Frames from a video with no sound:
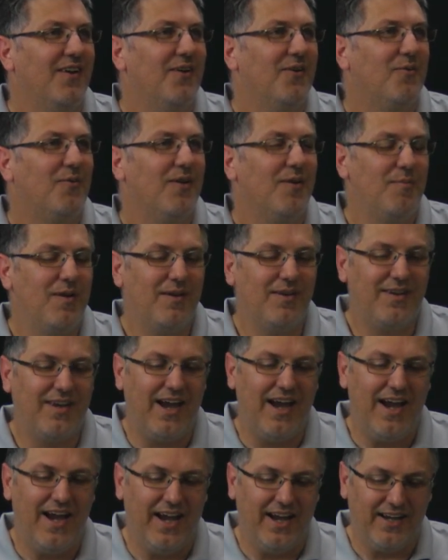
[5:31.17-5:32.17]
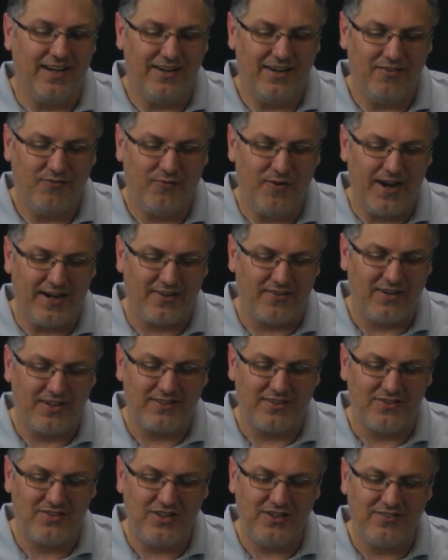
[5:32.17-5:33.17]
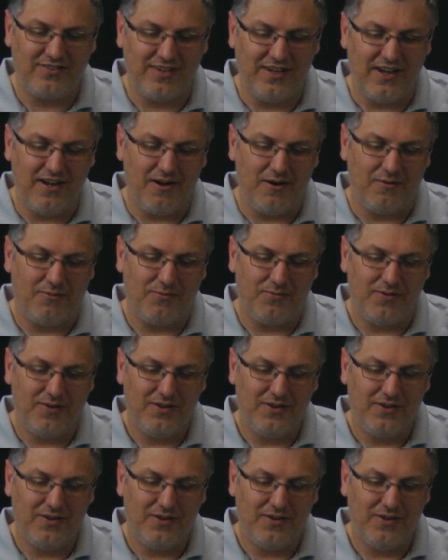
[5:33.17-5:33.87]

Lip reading: What do you mean, dang? Factor out the GCF.